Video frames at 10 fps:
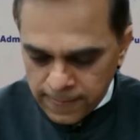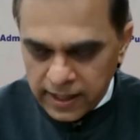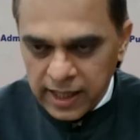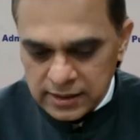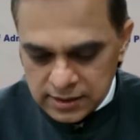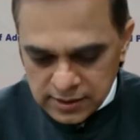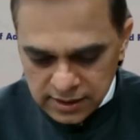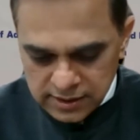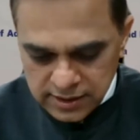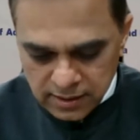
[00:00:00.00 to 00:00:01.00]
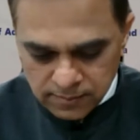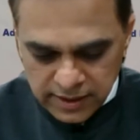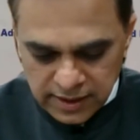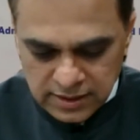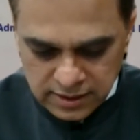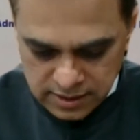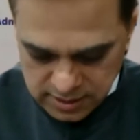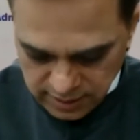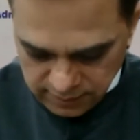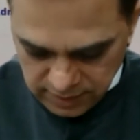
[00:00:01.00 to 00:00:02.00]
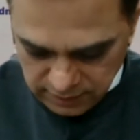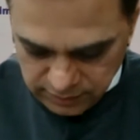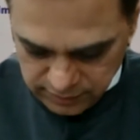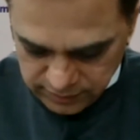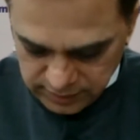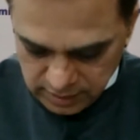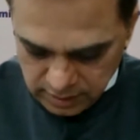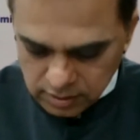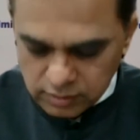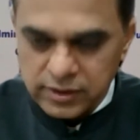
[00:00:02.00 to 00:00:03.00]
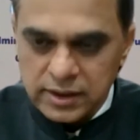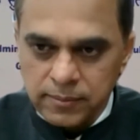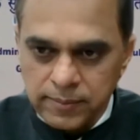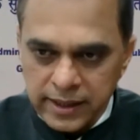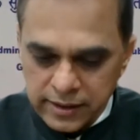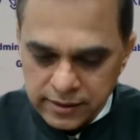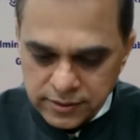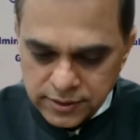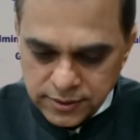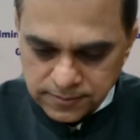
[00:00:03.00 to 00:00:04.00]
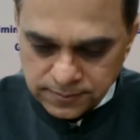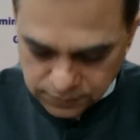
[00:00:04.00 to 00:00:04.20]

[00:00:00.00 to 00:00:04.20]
As India celebrates its 75th year of independence,